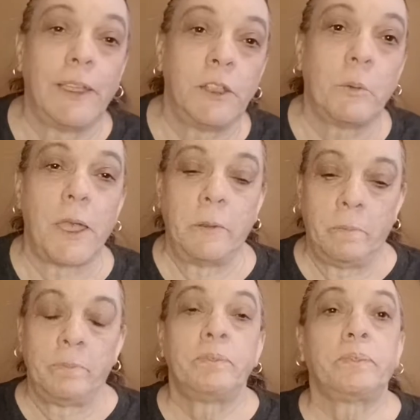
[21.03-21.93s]
Anyway,
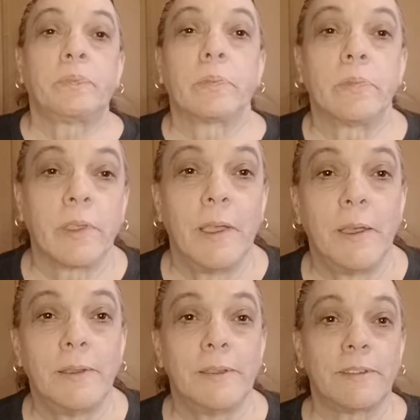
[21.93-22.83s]

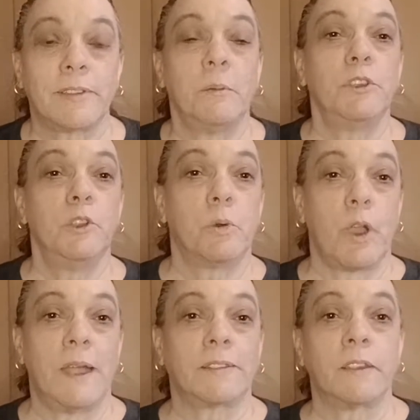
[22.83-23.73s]
some of you were
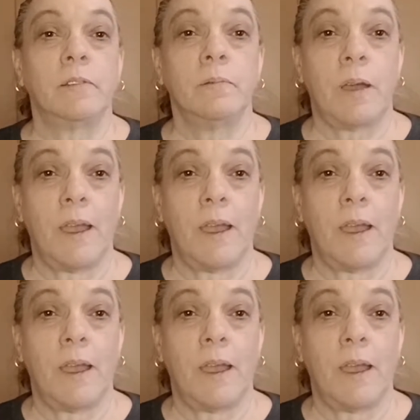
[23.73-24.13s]
asking,